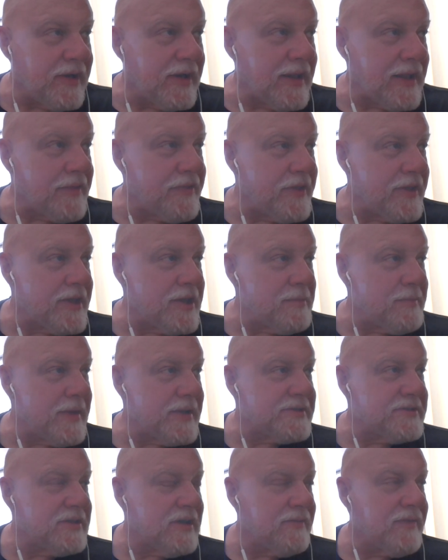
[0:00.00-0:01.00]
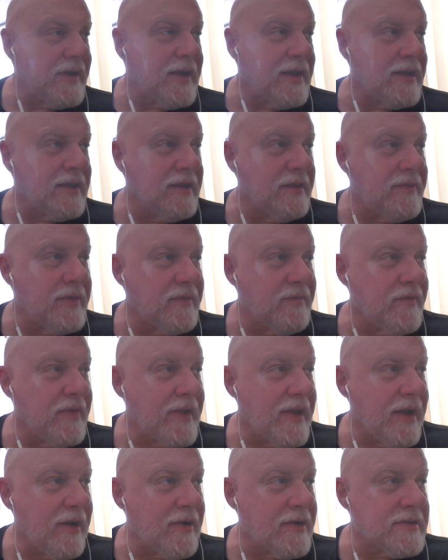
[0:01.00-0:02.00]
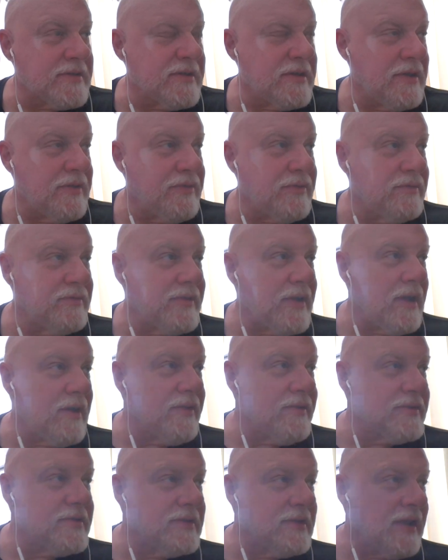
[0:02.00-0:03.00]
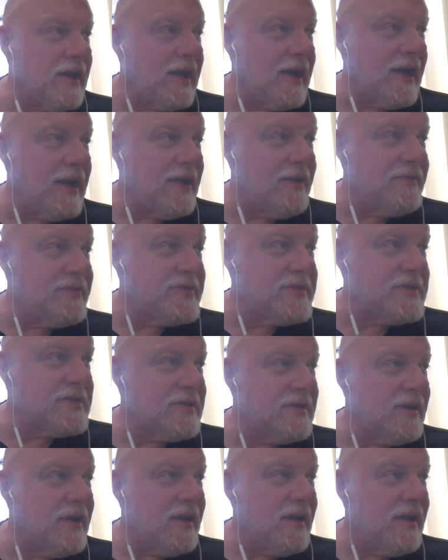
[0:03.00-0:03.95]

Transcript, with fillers: I like thinking about stuff. I like living vicariously through others' lives.